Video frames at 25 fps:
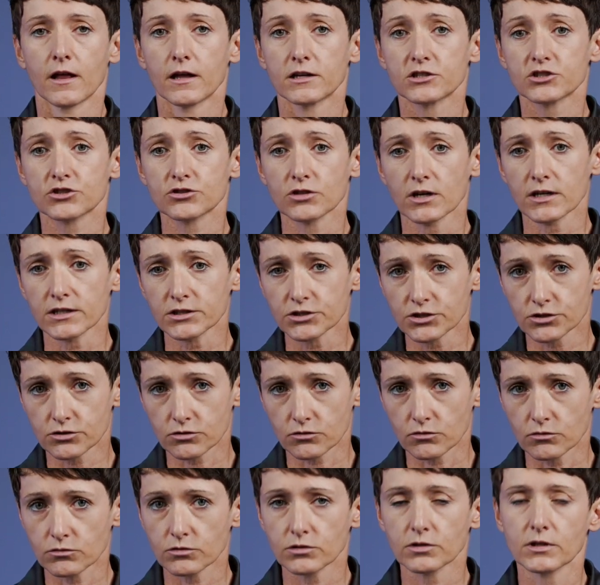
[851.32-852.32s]

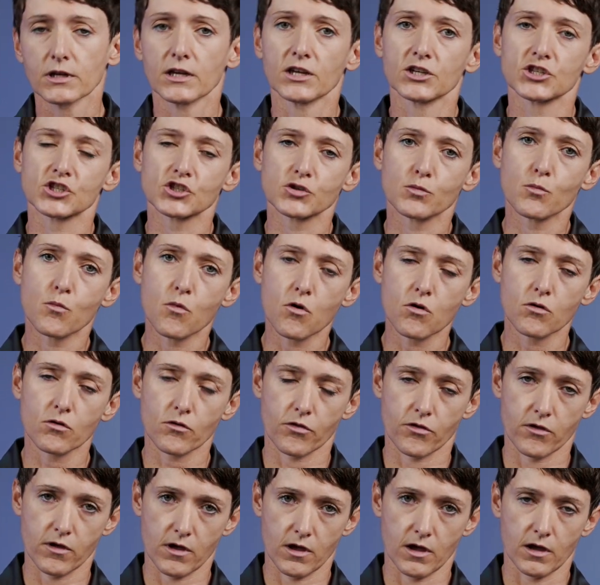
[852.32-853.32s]
Drysuit is more
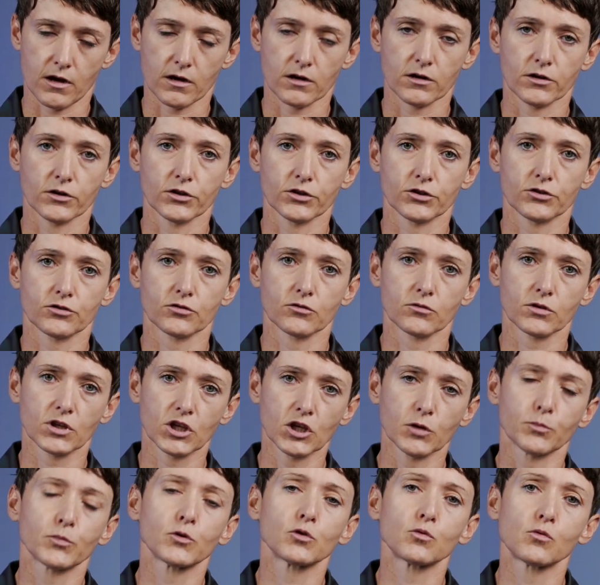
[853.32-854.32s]
there to
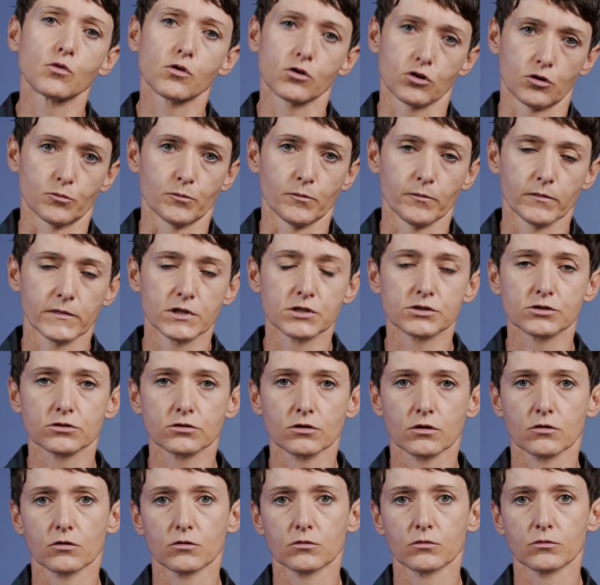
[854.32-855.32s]
keep you warm.
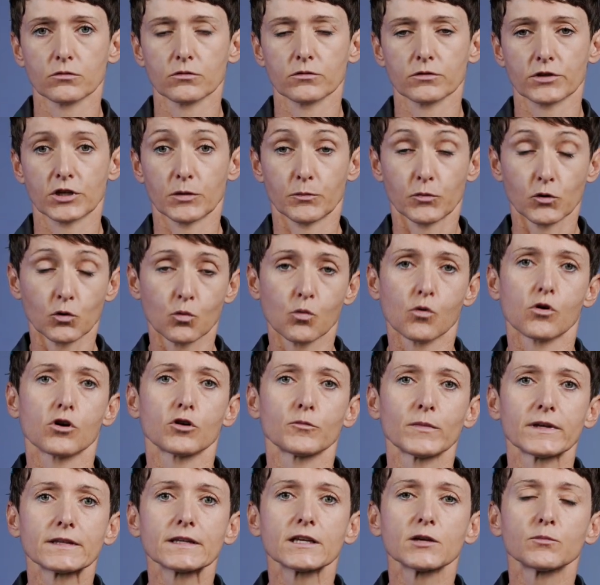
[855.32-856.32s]
So keep you
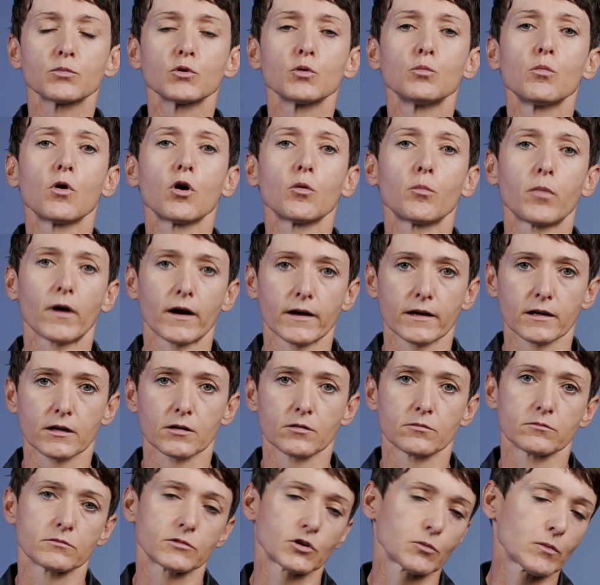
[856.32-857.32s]
warm and keep you mobile.
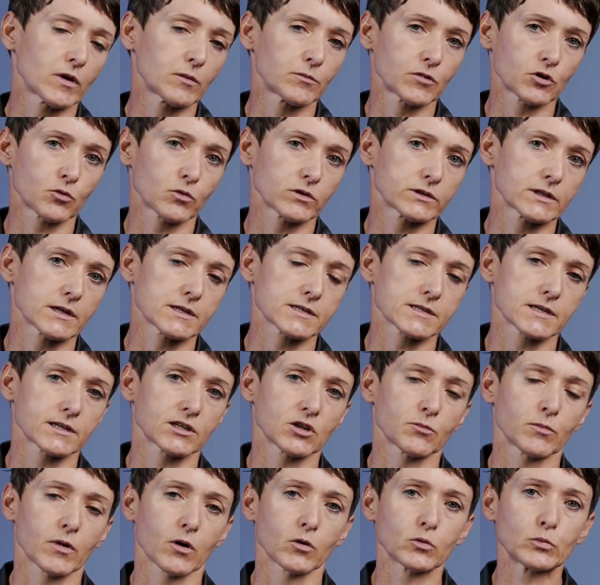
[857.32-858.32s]
Remember what I said
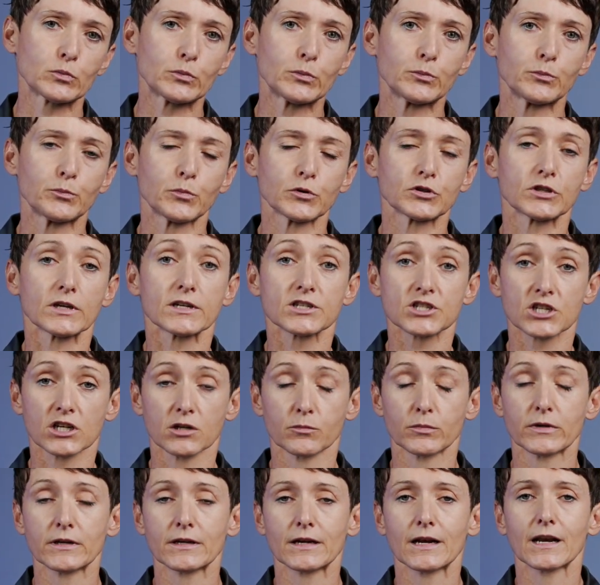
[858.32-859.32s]
about potentially
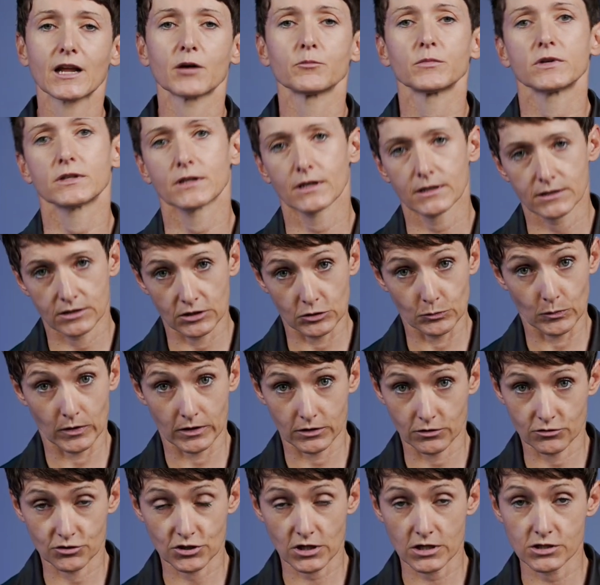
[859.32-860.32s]
being laminated by
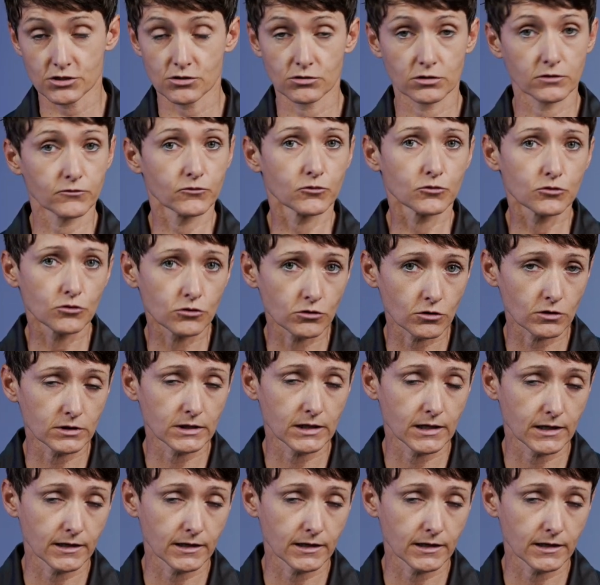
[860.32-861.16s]
your Drysuit if you do not